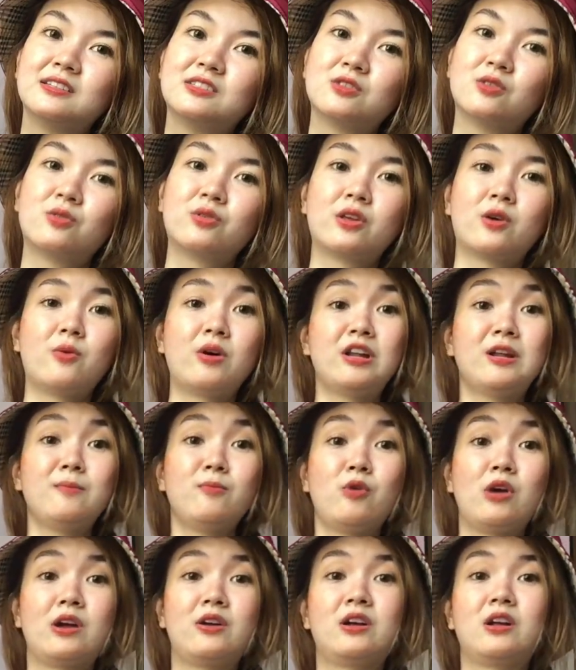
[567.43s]
So, the one
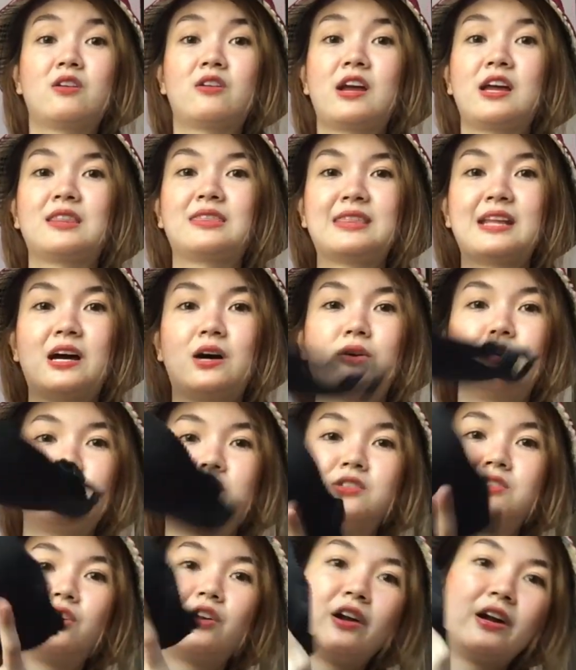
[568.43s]
I'm wearing right now
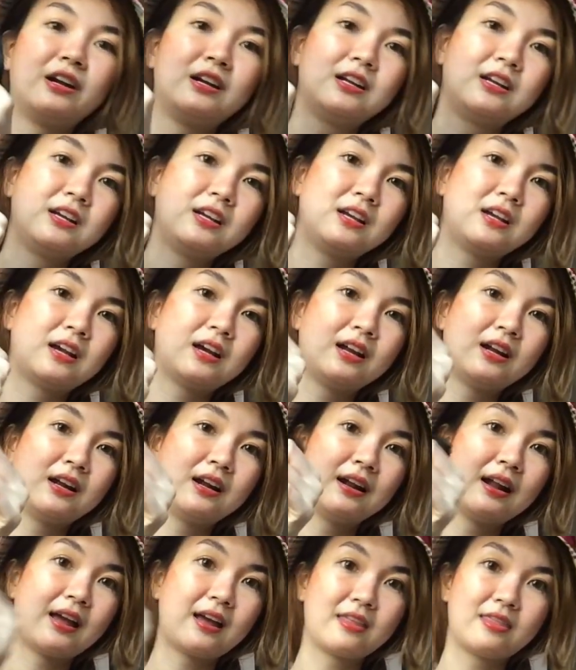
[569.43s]
is already
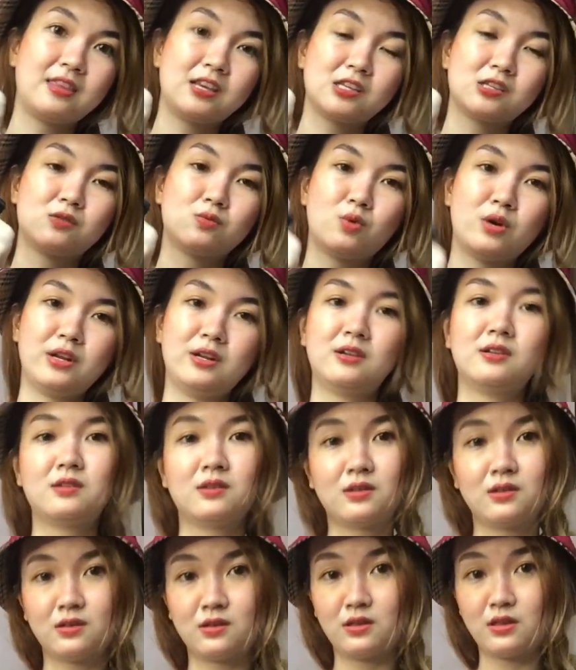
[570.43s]
kanang like this one.
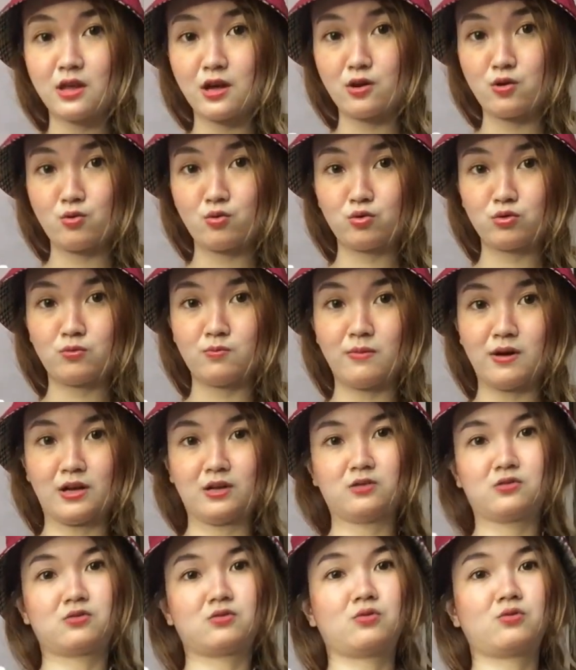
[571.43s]
The nude
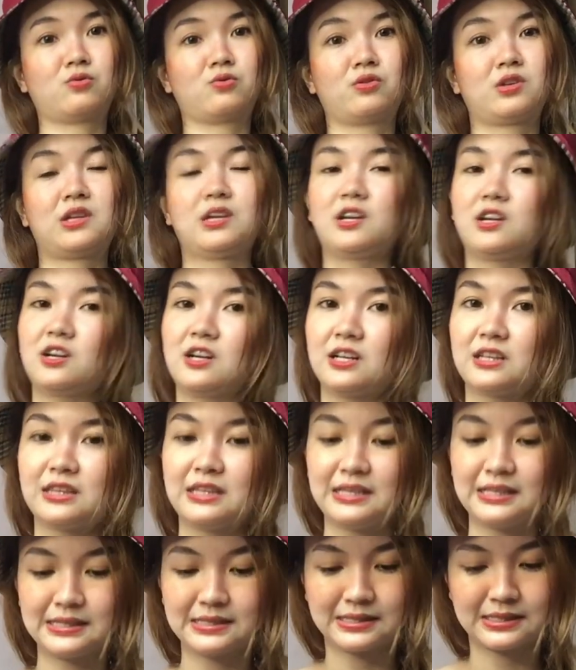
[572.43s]
ba? So, here it
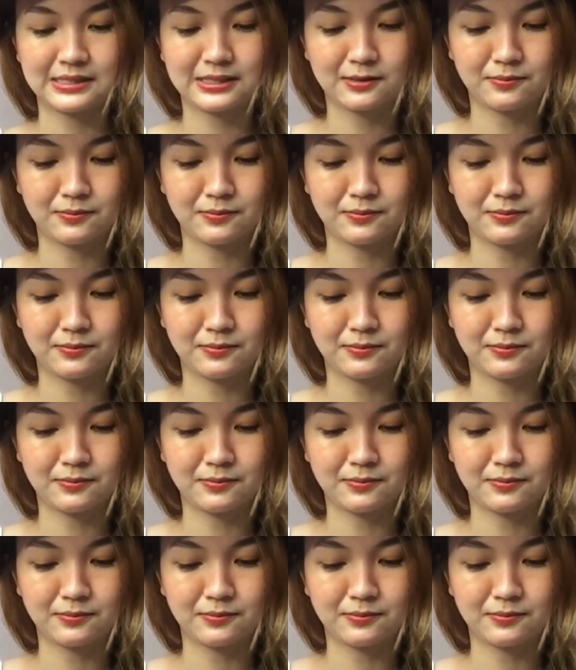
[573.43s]
is.